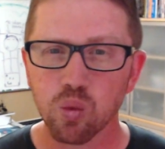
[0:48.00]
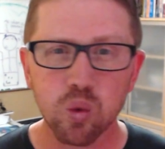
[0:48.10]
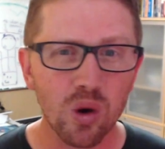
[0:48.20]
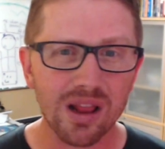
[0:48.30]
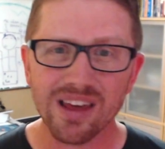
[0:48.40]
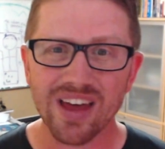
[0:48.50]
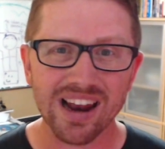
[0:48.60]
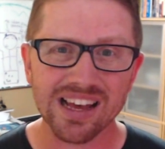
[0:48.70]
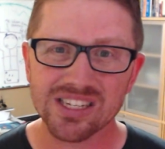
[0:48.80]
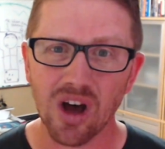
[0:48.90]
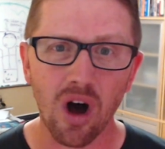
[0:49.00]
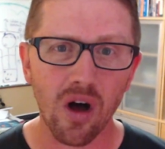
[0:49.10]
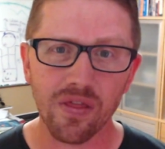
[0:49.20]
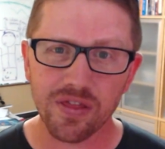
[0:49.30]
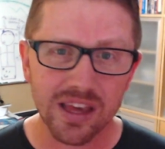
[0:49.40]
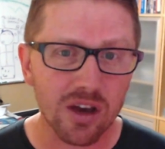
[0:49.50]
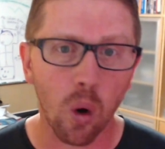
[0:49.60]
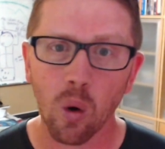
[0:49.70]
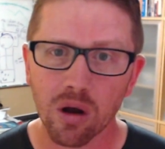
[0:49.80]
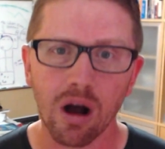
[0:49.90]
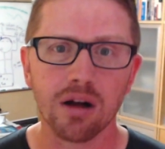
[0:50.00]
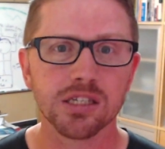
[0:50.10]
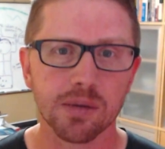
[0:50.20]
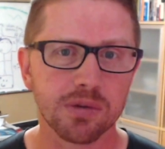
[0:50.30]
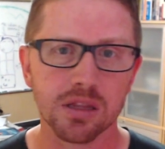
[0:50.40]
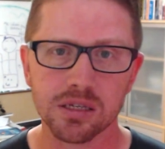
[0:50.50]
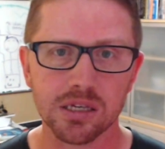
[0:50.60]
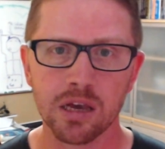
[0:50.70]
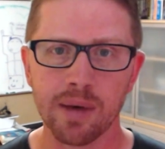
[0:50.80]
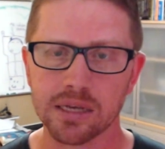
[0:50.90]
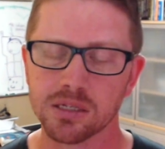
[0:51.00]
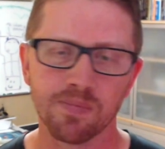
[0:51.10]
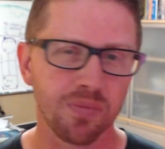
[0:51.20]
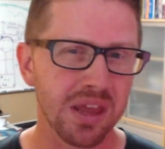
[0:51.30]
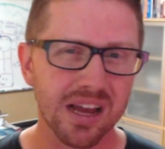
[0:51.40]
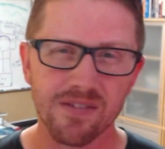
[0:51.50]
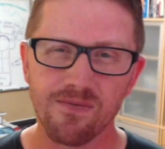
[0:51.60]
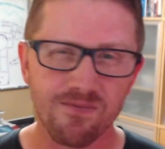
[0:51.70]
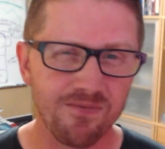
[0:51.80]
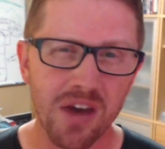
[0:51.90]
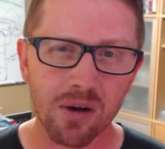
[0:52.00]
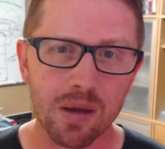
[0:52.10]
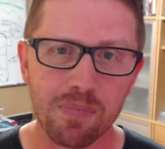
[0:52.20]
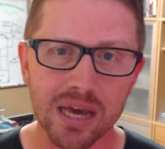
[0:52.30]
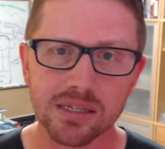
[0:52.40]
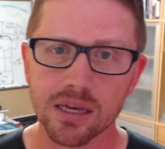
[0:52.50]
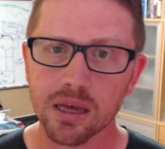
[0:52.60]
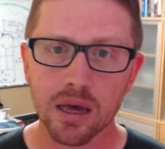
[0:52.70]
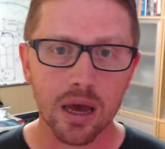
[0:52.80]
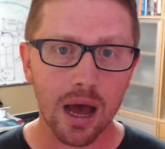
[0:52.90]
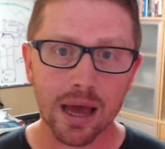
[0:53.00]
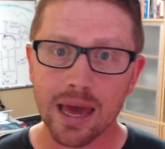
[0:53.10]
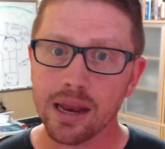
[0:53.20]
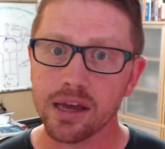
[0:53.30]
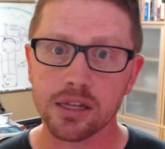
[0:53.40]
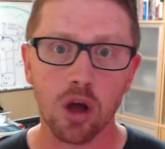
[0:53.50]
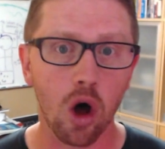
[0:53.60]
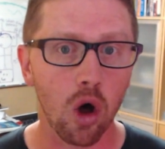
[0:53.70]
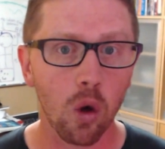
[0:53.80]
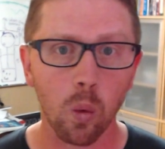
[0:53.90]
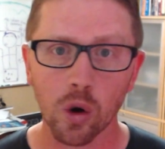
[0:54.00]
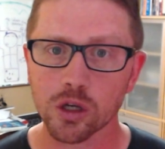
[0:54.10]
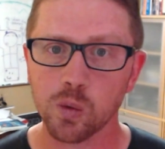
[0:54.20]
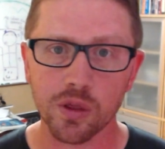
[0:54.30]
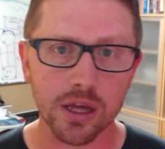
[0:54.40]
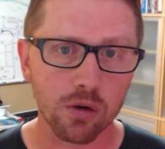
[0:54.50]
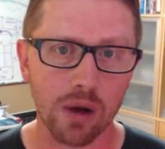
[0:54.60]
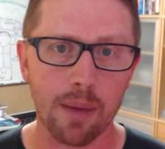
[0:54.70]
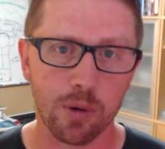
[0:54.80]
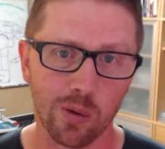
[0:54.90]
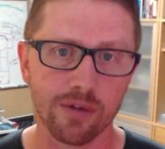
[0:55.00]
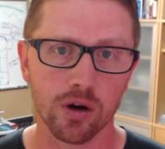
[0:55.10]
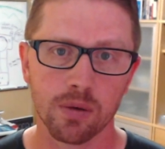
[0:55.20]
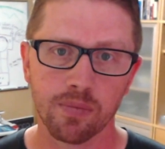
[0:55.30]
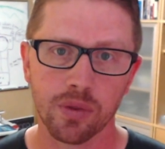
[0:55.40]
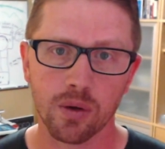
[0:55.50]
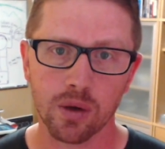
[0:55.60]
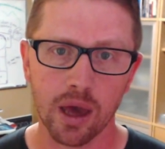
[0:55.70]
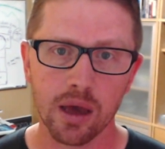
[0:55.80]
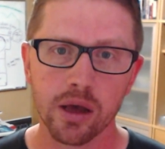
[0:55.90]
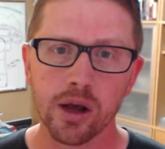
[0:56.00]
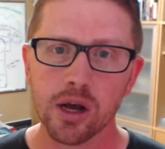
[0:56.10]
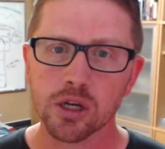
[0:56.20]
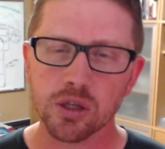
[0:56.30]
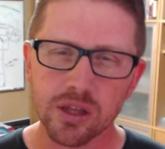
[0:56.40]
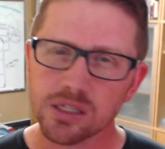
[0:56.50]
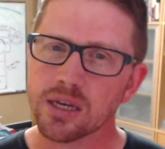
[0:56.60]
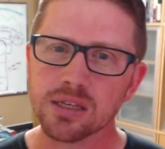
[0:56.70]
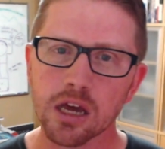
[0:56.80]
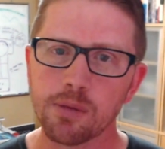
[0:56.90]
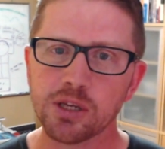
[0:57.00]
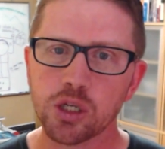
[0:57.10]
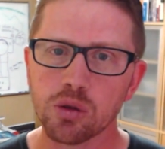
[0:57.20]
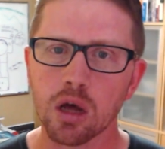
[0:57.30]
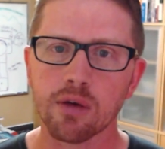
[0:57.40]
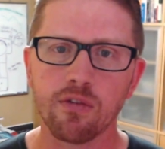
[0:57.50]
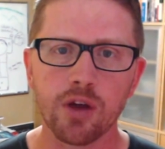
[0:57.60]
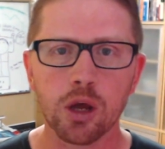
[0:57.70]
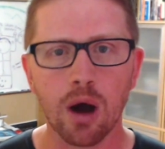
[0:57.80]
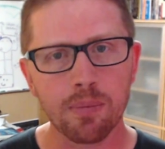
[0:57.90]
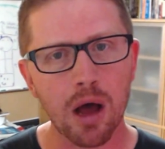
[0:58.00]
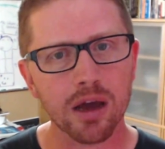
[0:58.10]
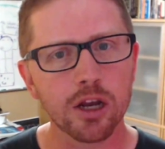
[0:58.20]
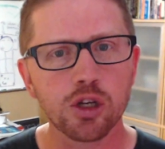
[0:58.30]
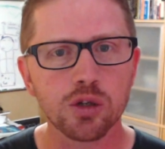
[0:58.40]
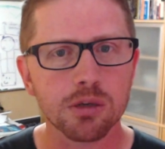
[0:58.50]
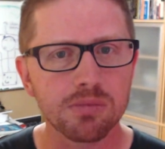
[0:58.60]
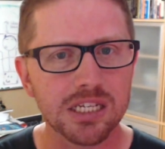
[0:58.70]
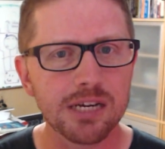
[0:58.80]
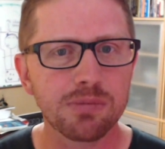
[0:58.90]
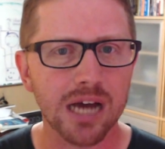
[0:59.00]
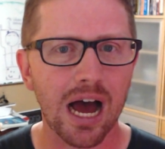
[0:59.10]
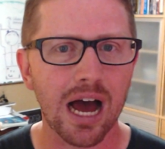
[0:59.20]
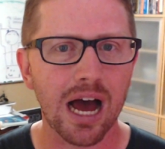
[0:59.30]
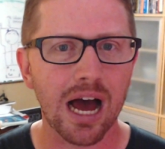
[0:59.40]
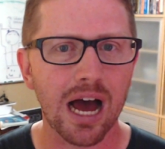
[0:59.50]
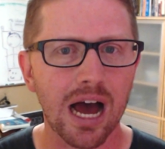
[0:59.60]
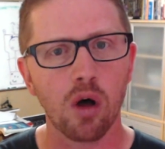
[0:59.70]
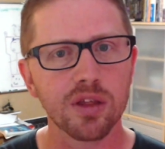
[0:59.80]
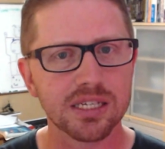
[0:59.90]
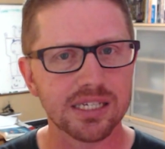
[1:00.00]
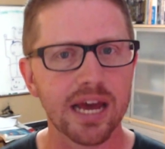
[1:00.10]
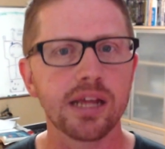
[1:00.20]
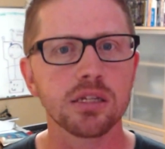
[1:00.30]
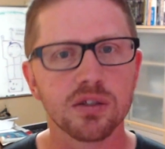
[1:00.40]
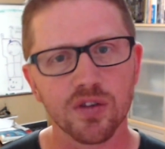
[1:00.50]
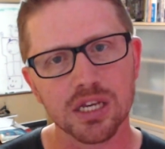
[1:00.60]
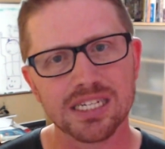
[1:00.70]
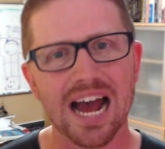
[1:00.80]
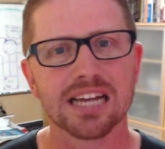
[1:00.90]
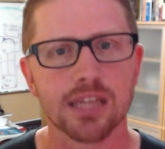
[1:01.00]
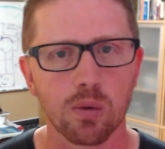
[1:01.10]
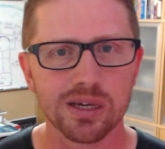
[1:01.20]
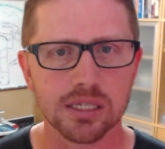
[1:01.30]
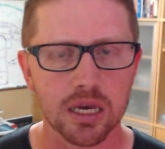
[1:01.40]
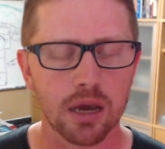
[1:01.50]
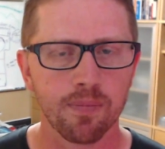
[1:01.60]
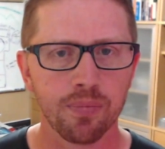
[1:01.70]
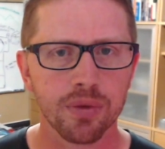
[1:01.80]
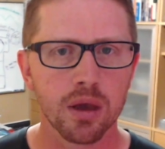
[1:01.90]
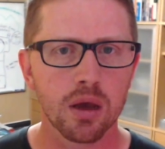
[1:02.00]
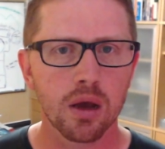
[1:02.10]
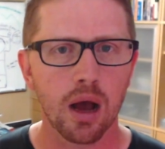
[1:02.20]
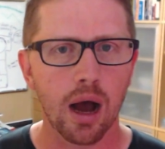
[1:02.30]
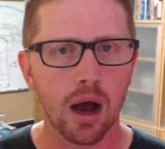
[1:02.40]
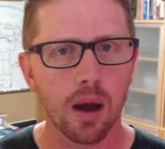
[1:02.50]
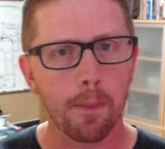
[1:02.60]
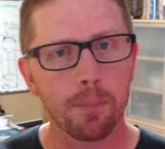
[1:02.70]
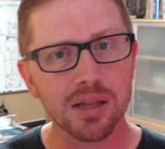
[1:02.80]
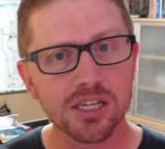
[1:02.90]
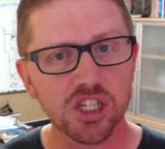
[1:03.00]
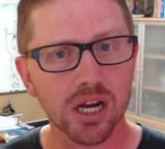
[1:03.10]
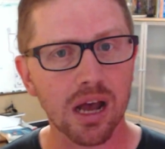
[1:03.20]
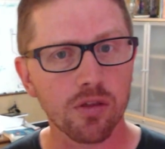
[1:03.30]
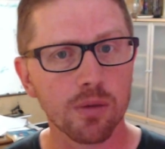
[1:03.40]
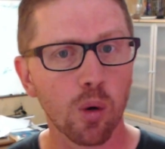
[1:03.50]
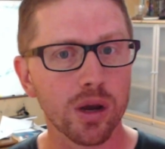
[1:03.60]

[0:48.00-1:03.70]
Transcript: Really, that is the core concept of the CMS. Very basic. Again, it all works within RapidWeaver. Okay. So this isn't going to be too long of a video. I'm not going to do some deep dives into all the settings for the stacks that we see please check out the more